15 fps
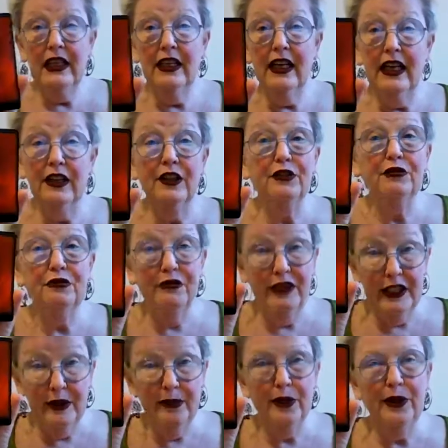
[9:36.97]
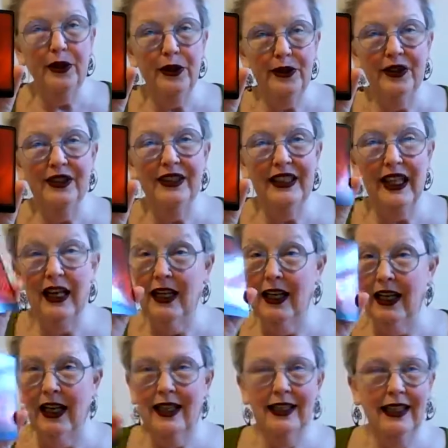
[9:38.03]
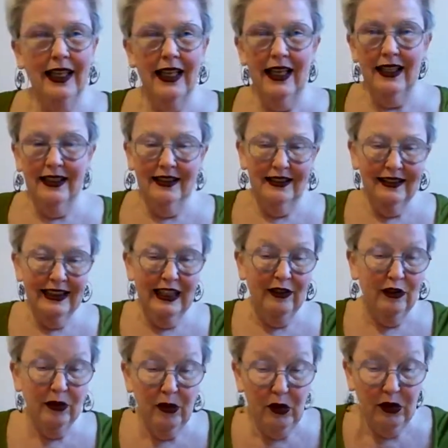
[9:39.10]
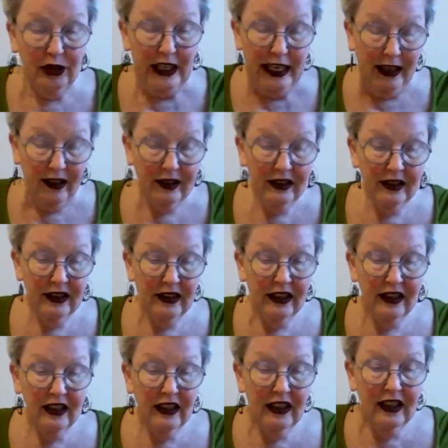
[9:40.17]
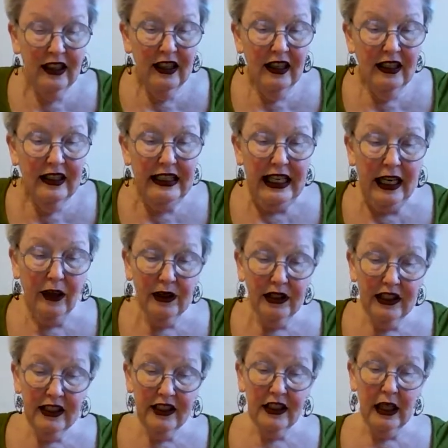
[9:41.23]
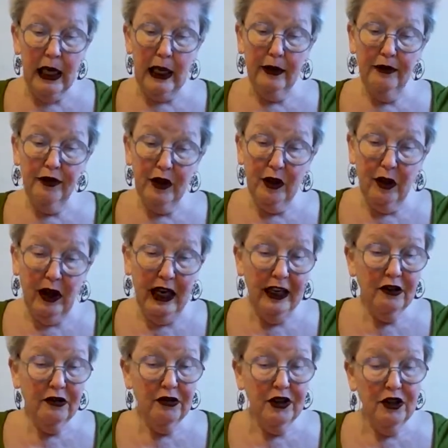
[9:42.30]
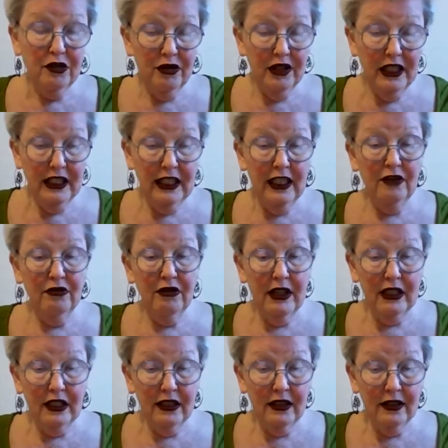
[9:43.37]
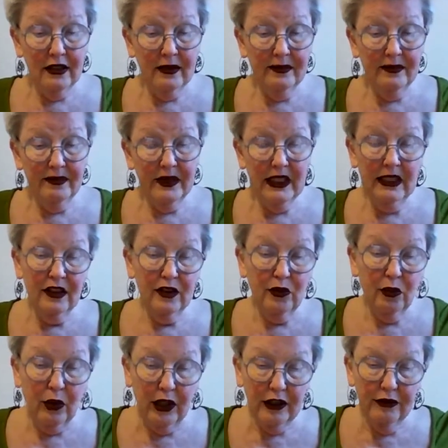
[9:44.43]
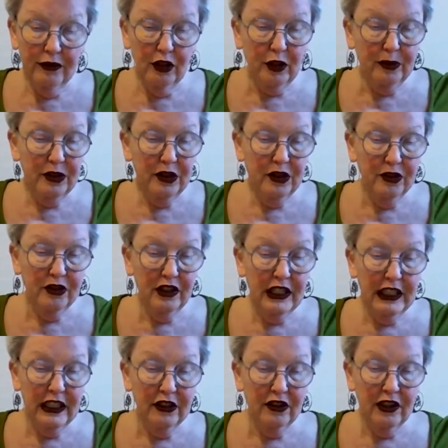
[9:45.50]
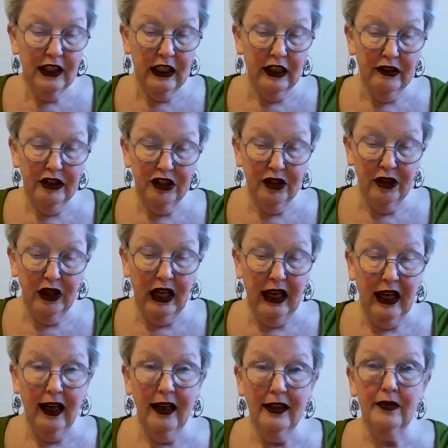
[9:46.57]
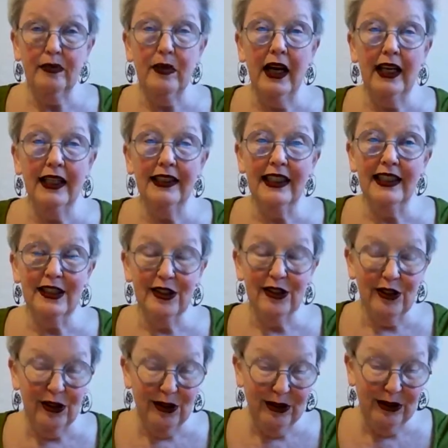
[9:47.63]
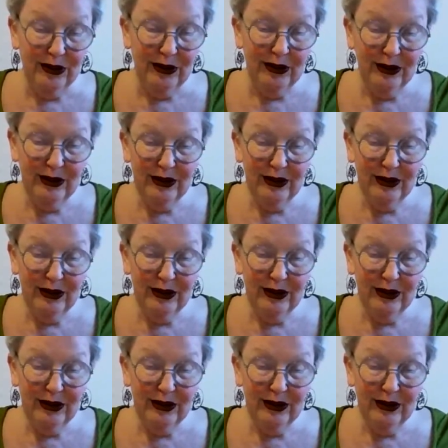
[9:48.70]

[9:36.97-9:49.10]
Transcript: and the rebirth. I like that even more now. Now is the time for quiet retreat and rest. It's a wonderful opportunity to nourish your heart, mind, and soul.